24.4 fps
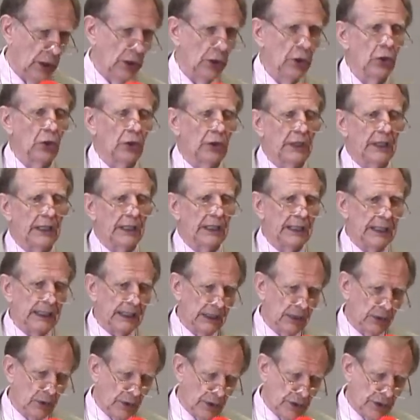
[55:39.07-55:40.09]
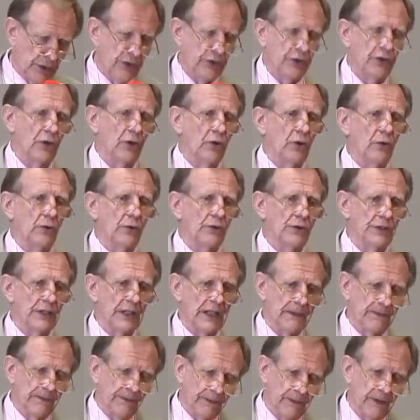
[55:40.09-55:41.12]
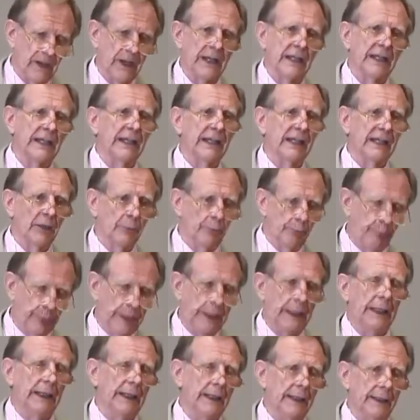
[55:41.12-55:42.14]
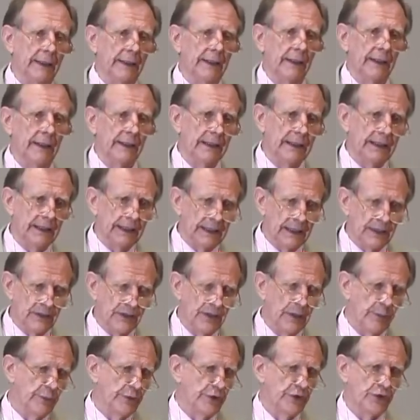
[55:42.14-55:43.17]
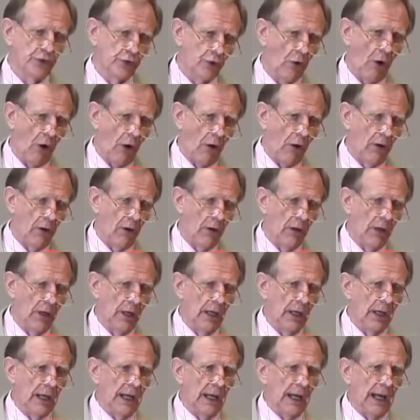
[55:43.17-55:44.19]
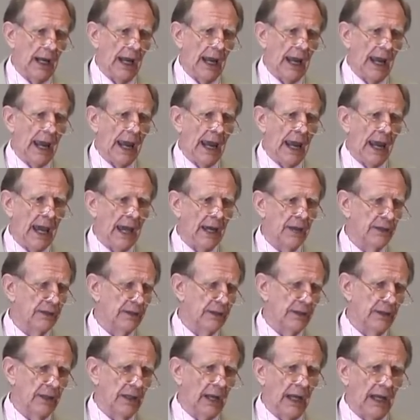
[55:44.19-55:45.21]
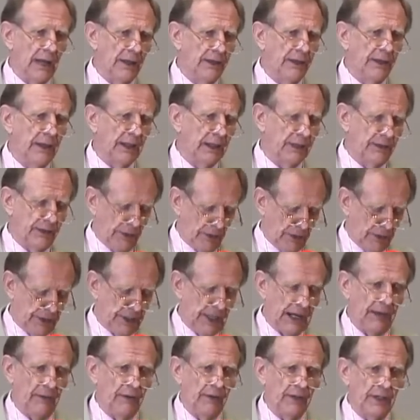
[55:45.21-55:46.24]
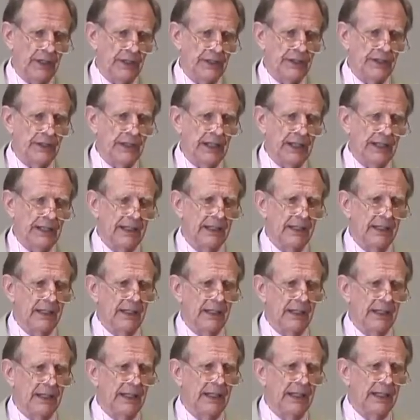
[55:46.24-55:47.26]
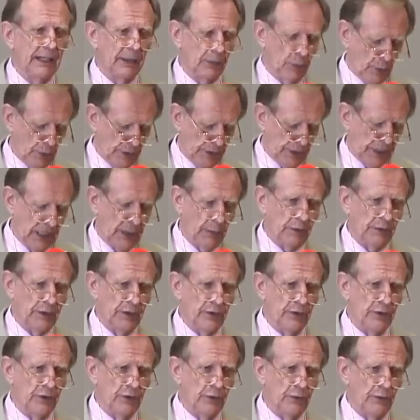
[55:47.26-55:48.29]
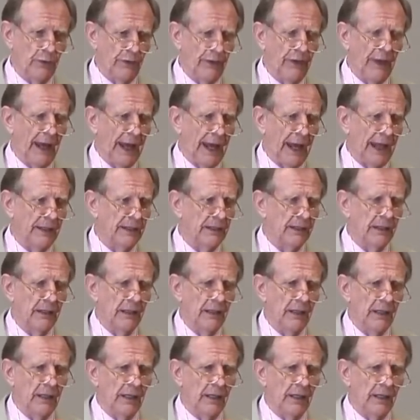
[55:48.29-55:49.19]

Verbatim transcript: looking into the stones and finding a pin in some straw. And I think there is evidence that he was able to do that